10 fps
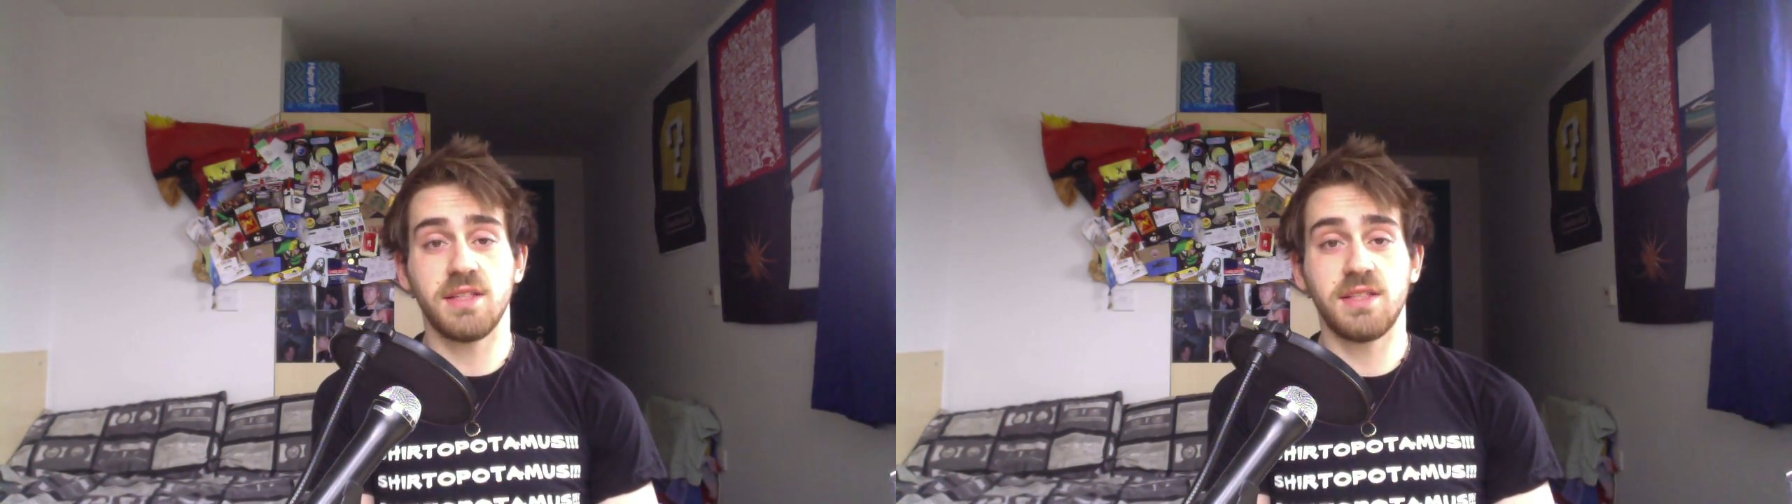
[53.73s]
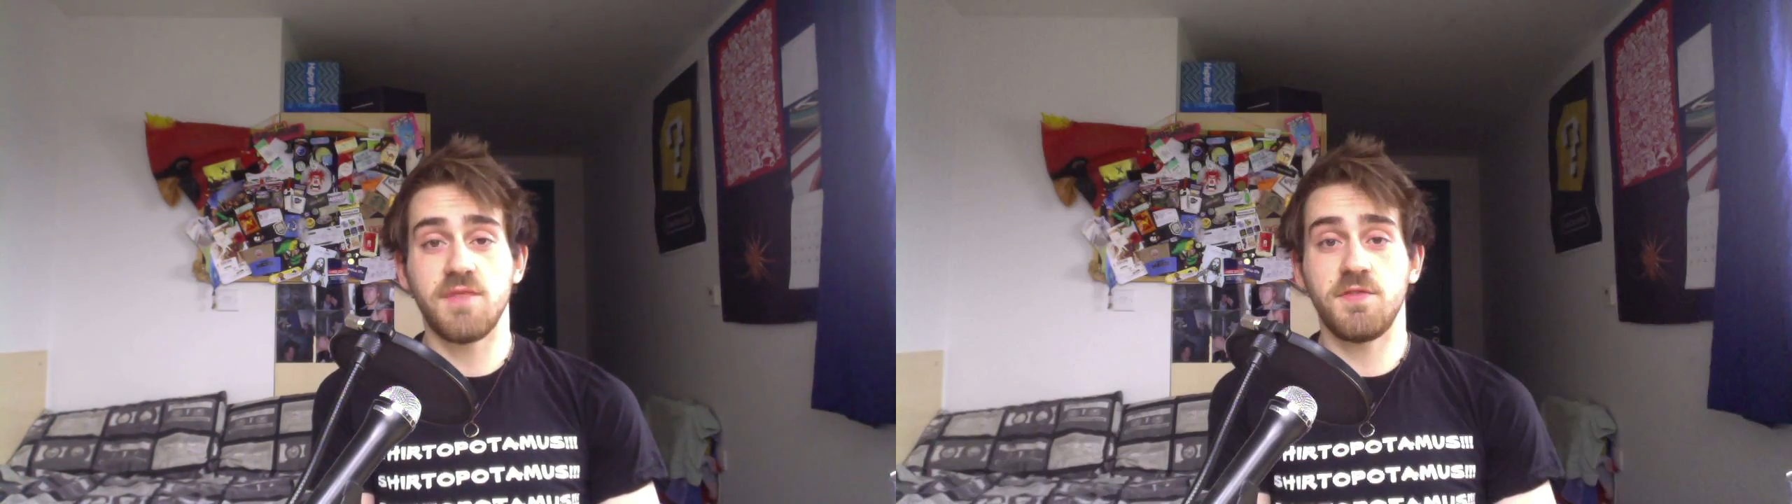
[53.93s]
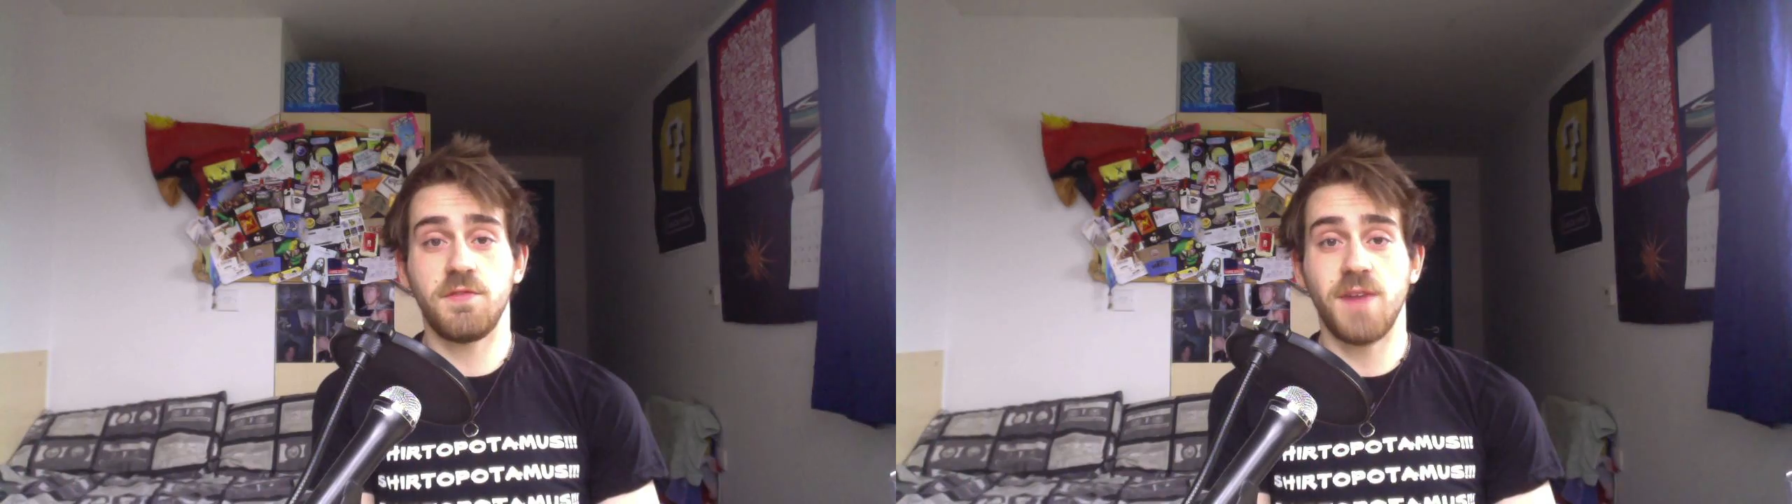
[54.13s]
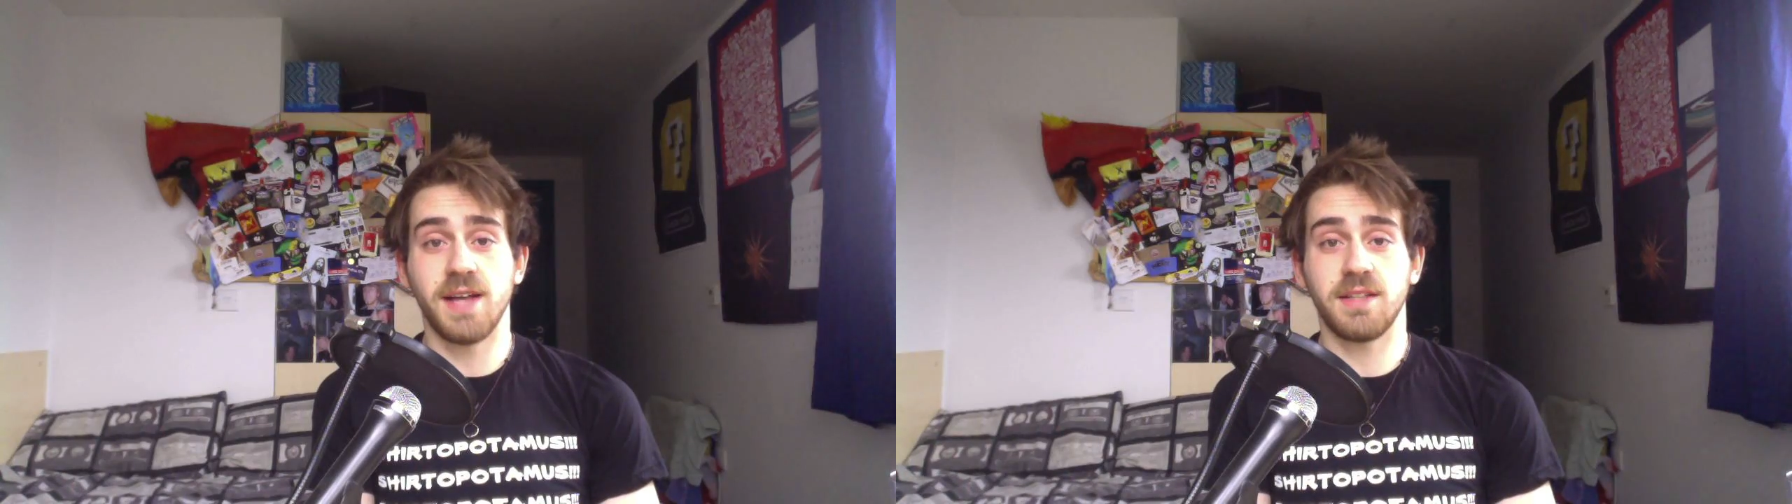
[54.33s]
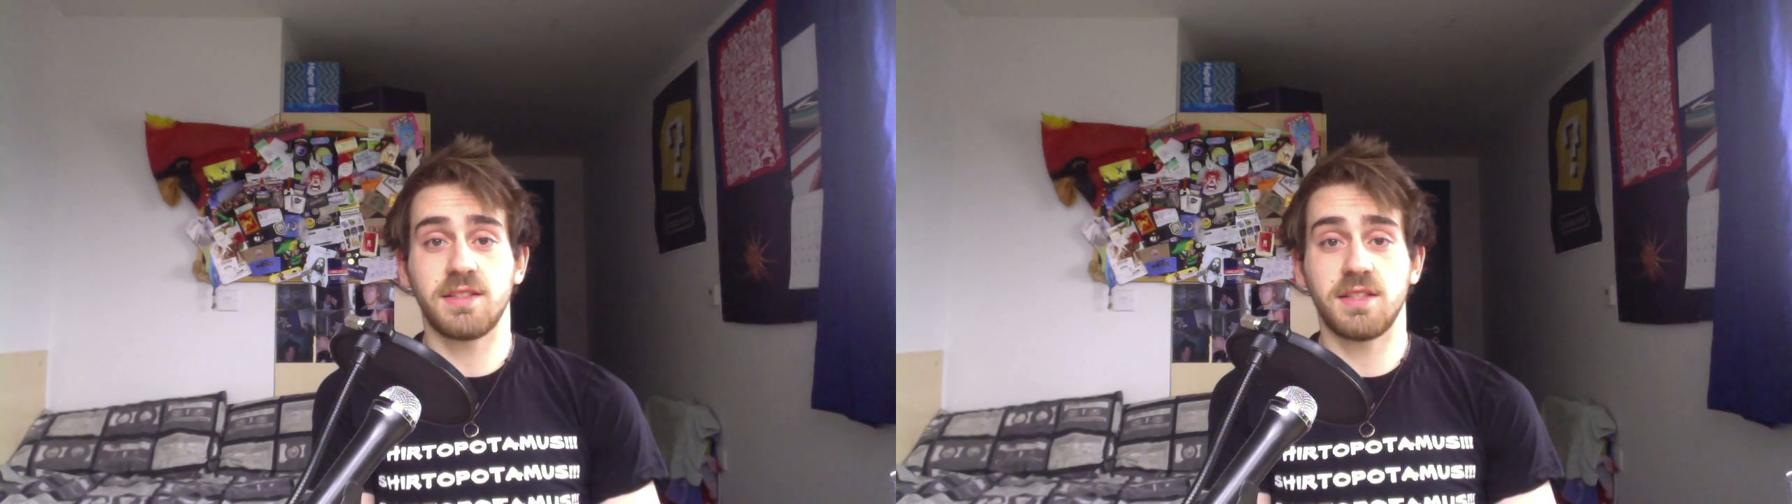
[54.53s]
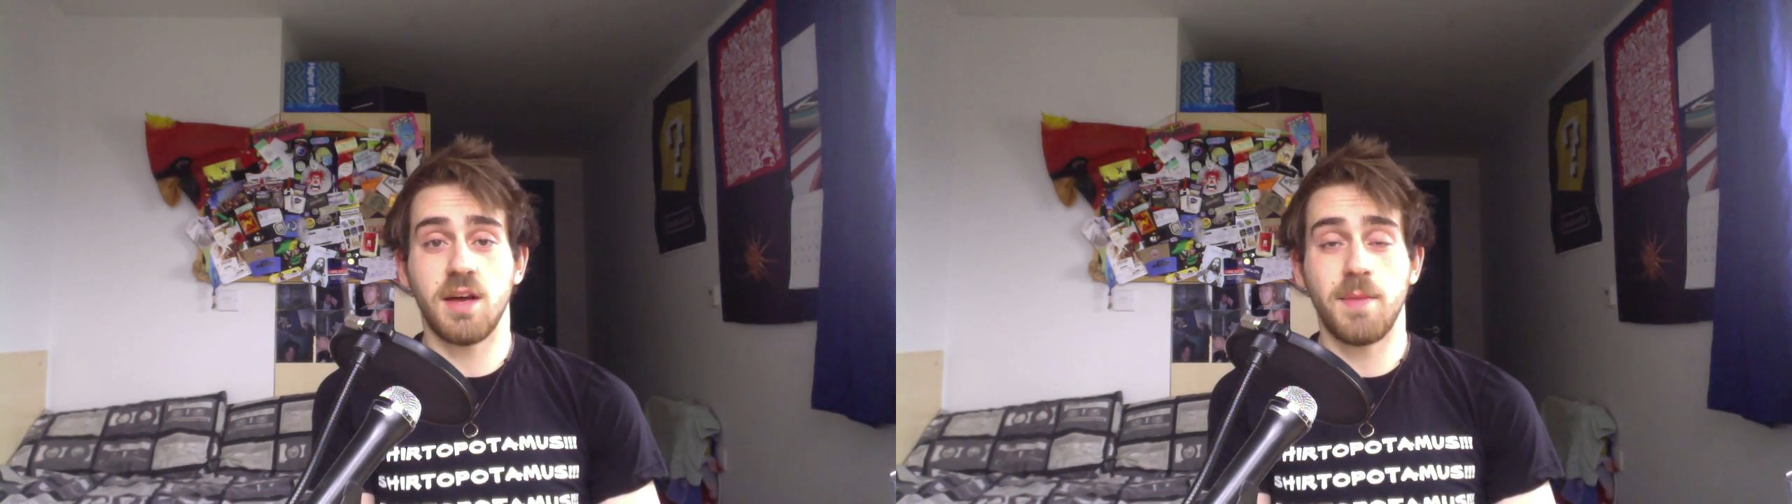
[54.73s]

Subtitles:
7 facts